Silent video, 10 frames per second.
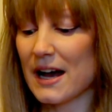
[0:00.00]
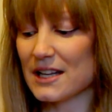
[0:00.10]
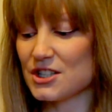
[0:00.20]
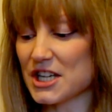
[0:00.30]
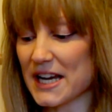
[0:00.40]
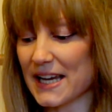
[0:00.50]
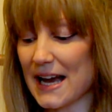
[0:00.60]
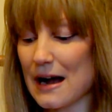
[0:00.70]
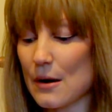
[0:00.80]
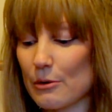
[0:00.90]
and check it
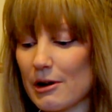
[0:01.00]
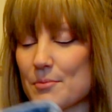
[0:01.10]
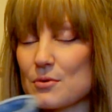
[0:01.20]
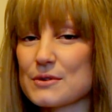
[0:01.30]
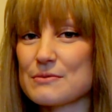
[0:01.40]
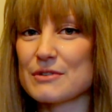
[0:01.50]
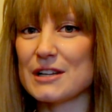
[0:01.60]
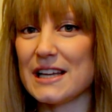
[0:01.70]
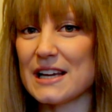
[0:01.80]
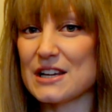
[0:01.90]
out, where I bought some
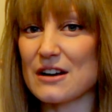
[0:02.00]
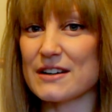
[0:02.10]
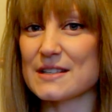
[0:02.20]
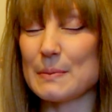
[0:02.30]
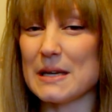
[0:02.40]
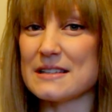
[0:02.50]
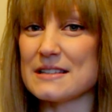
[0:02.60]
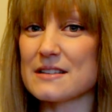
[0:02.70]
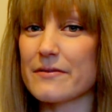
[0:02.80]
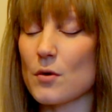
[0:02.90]
really nice
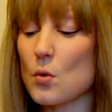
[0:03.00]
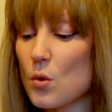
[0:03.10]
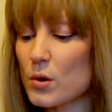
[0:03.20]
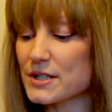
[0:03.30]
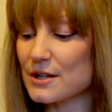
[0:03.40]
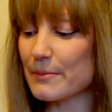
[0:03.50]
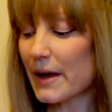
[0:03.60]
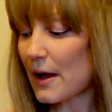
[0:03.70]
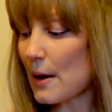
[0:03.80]
pieces for autumn.